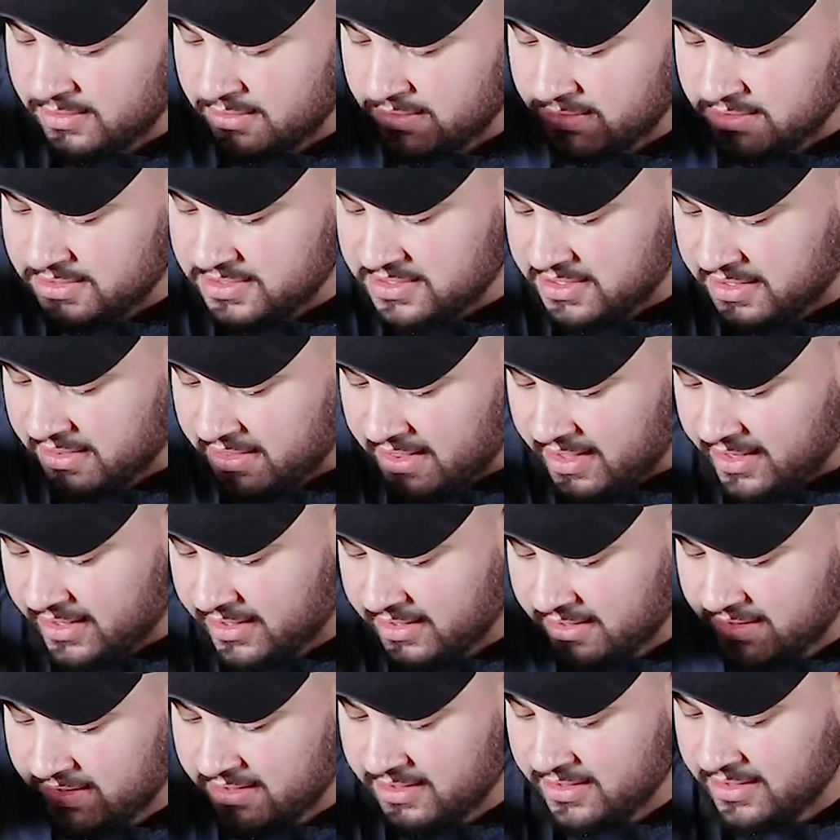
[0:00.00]
It's
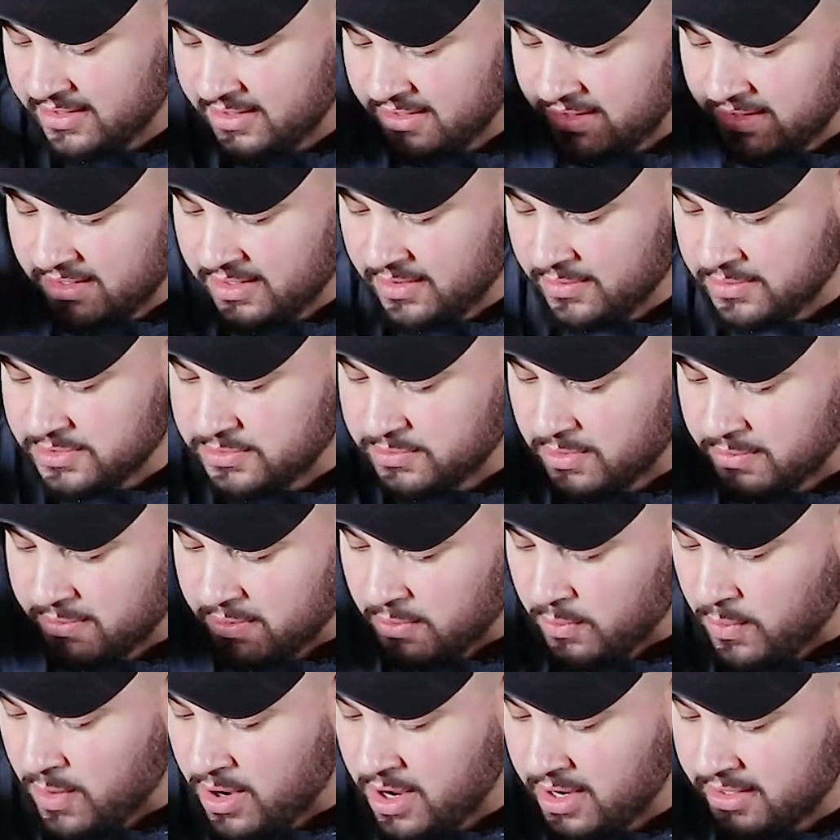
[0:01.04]
thick. That's what we
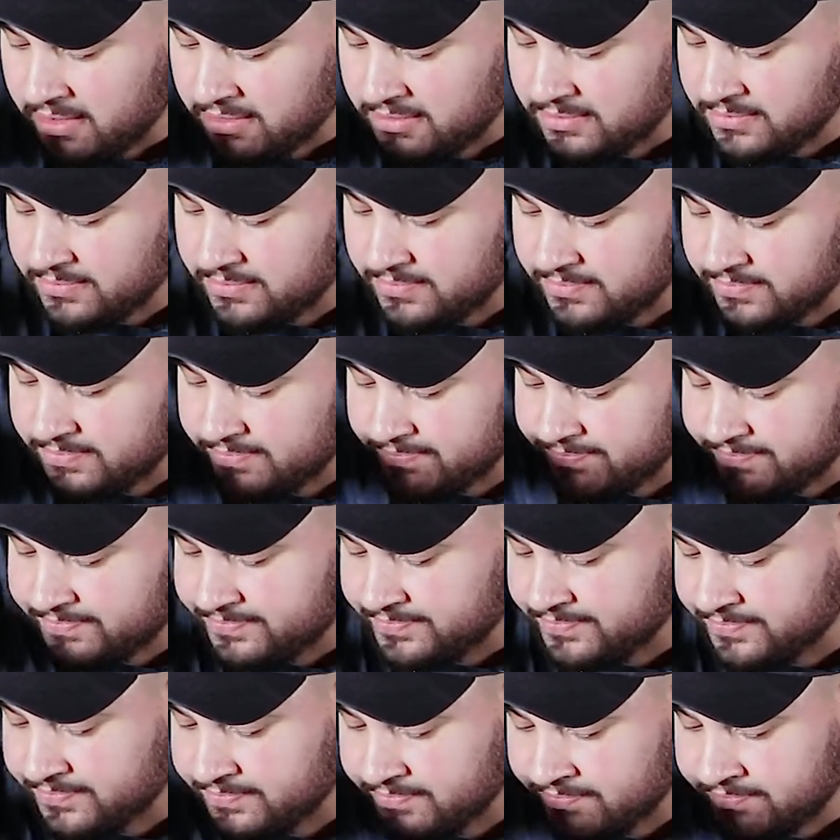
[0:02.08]
want.
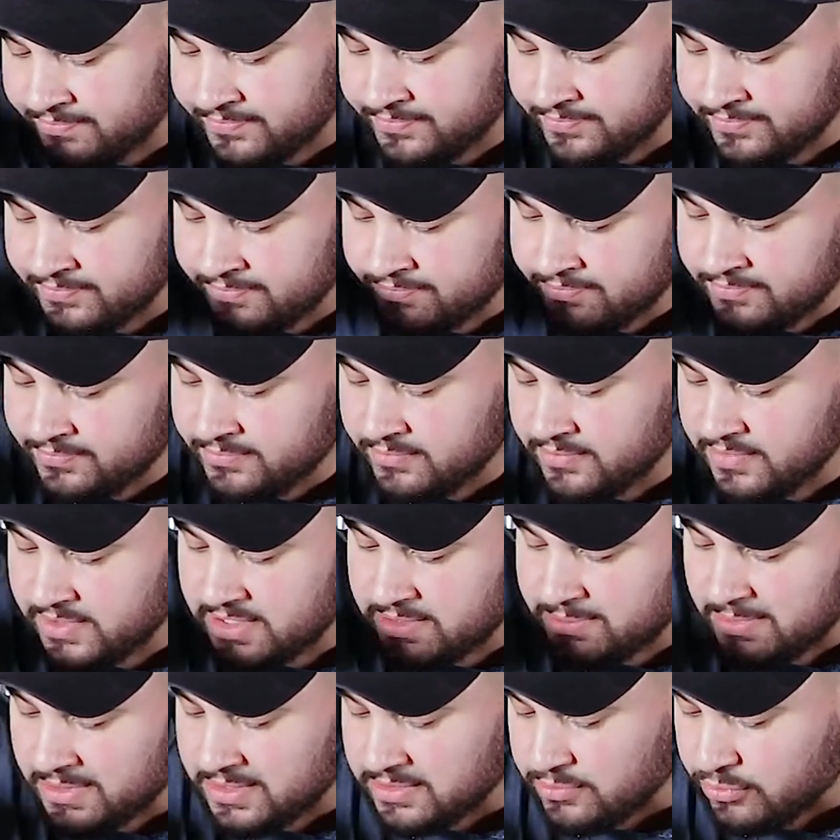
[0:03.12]
It
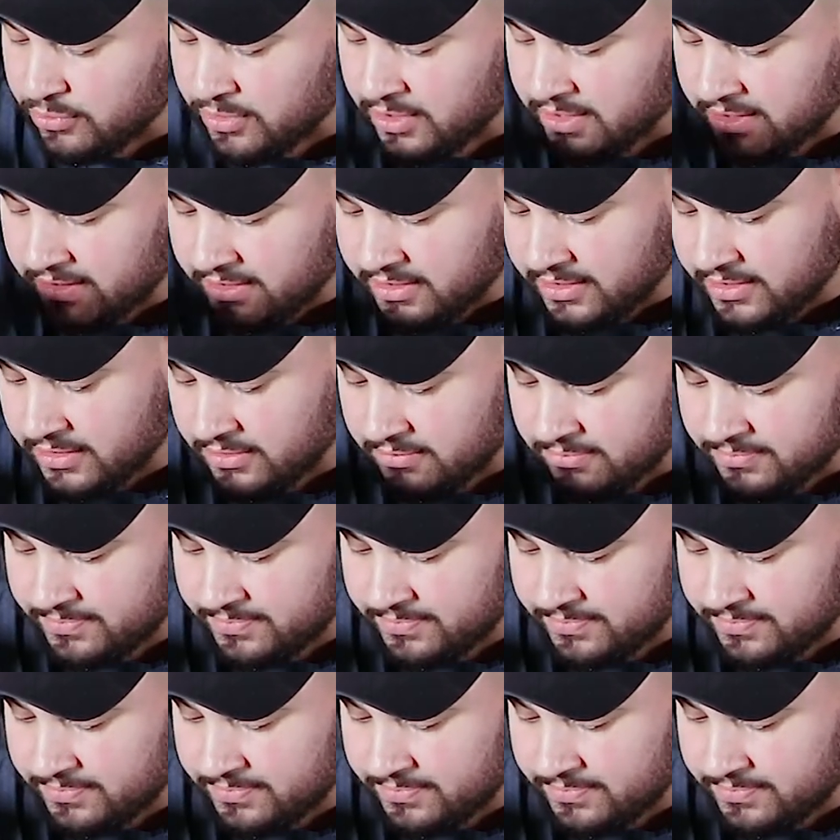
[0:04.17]
smells really good.